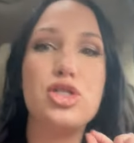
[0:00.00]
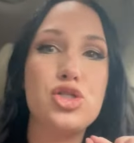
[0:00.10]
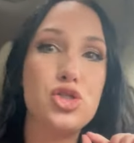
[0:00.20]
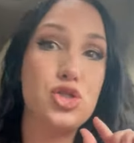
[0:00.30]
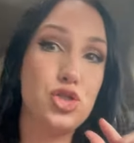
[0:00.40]

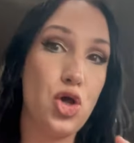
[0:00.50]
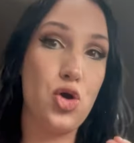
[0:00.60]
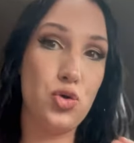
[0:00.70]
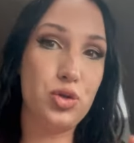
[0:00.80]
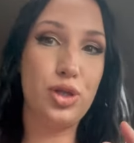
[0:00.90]

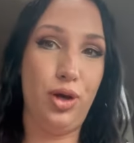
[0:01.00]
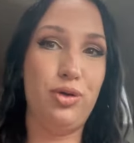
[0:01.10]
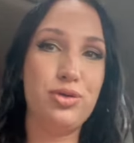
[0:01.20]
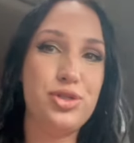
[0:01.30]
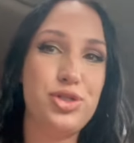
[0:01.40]
so
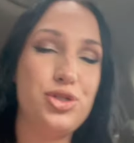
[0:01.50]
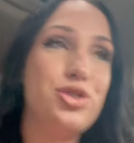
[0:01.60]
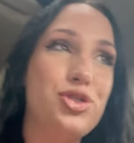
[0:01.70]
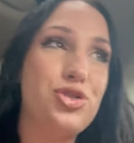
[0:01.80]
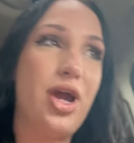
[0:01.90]
close to
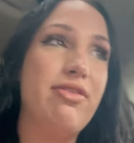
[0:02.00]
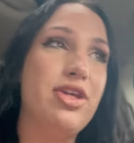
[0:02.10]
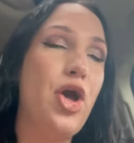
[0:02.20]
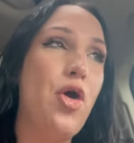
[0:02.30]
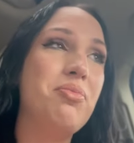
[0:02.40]
just
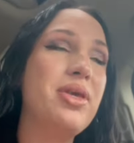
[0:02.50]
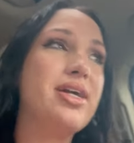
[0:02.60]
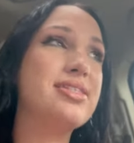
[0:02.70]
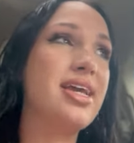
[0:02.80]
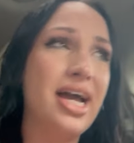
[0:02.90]
driving home
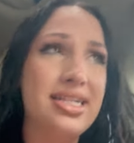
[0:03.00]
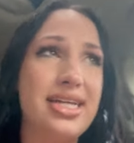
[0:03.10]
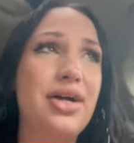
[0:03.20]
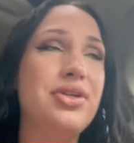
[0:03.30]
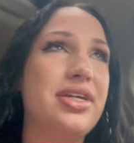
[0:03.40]
because I got
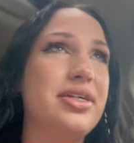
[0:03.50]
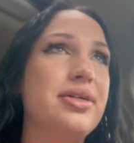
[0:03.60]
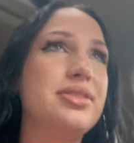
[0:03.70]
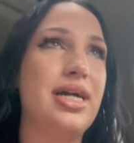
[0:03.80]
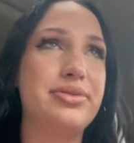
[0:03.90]
down
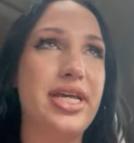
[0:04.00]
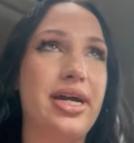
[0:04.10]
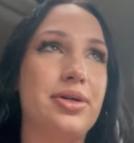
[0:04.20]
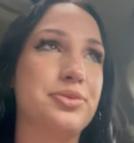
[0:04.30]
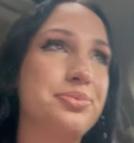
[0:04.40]
here
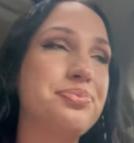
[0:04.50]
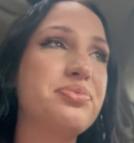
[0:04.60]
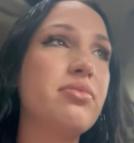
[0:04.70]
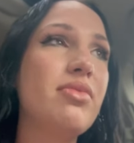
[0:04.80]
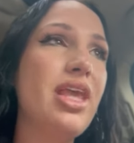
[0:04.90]
downtown
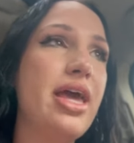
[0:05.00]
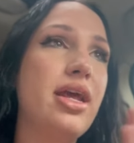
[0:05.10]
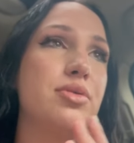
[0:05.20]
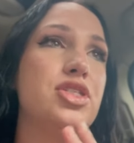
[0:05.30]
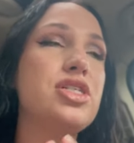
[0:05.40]
and
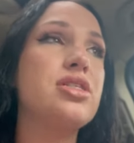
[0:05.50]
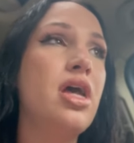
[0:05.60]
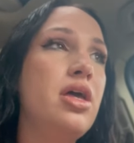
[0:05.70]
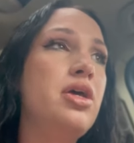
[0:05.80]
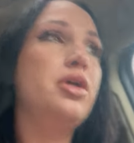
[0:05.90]
I was just
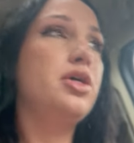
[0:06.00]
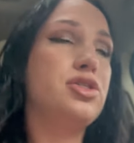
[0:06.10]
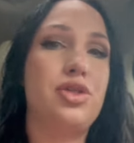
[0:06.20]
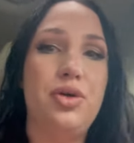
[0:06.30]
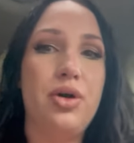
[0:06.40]

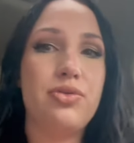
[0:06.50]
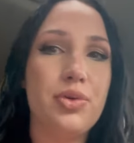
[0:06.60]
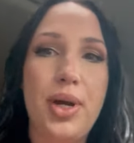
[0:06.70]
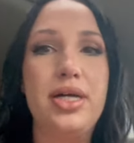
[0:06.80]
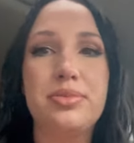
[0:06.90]
so
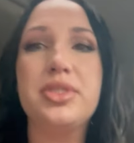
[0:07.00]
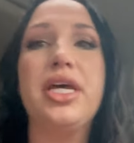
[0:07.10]
overwhelmed